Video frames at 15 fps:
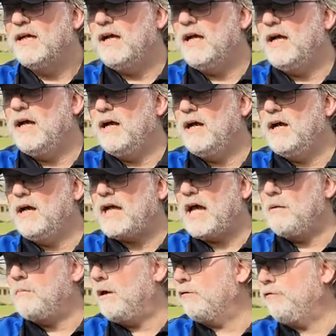
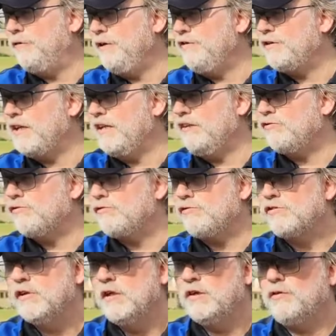about visa
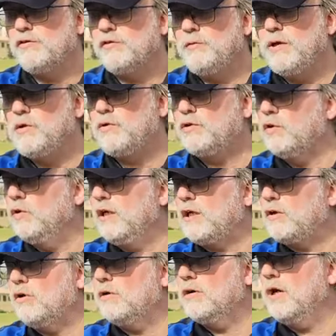issues. So we could only call